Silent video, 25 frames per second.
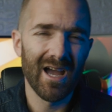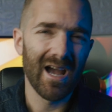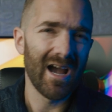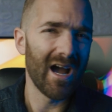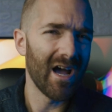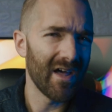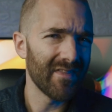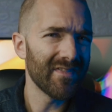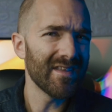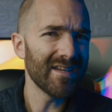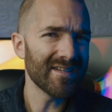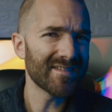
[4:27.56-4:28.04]

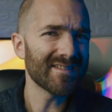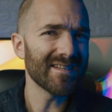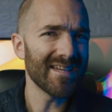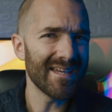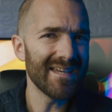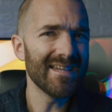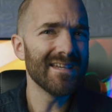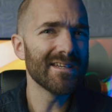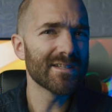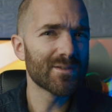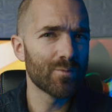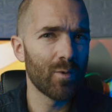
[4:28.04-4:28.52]
And this
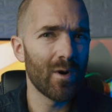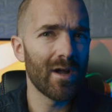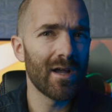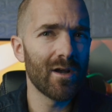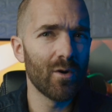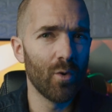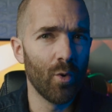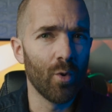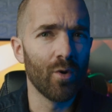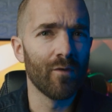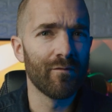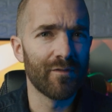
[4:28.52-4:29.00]
is where
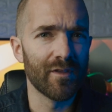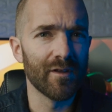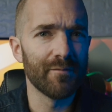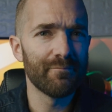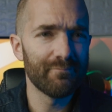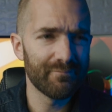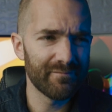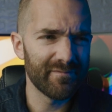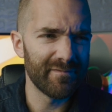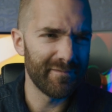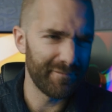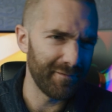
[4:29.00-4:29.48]
all of the
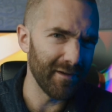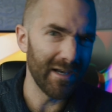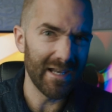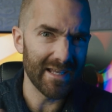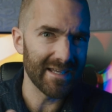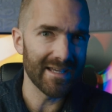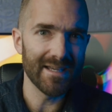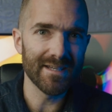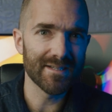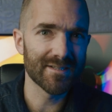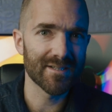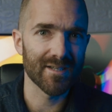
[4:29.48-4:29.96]

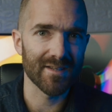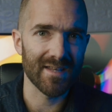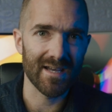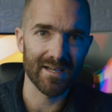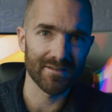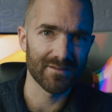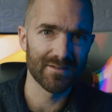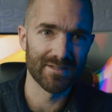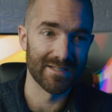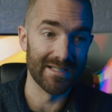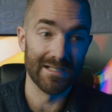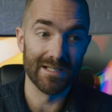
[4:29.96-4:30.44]
filling is to
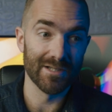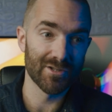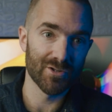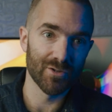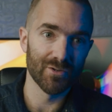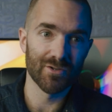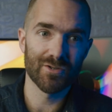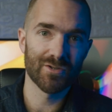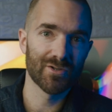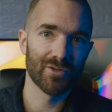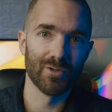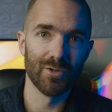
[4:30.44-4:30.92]
that
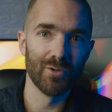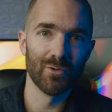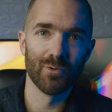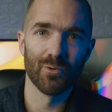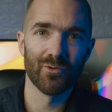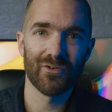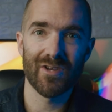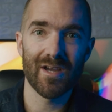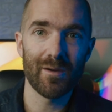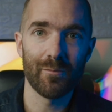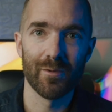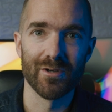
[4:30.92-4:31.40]
delicious Google
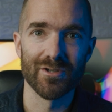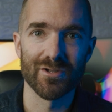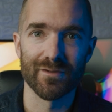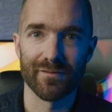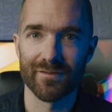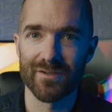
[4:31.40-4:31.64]
sandwich of